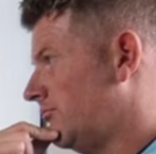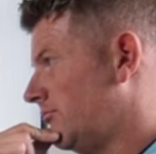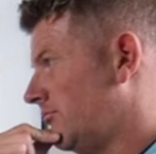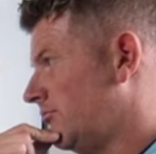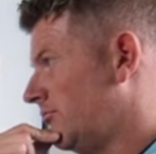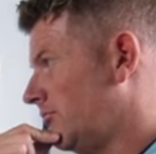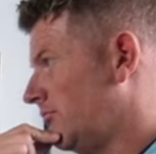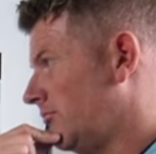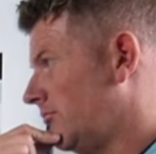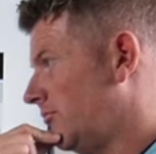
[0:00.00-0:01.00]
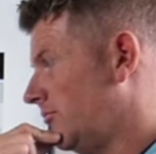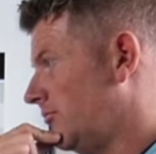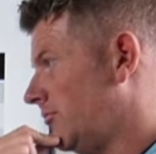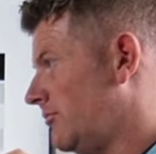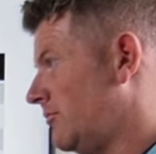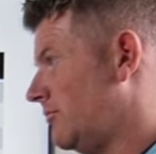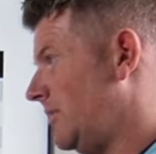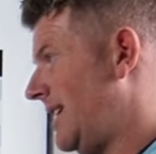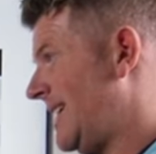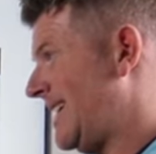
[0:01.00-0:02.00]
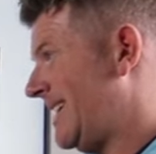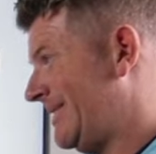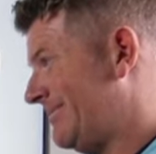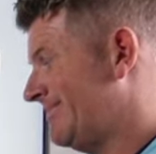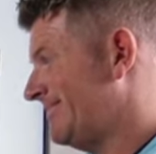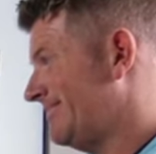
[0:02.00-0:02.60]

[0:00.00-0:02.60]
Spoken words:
No words are spoken by the person on screen.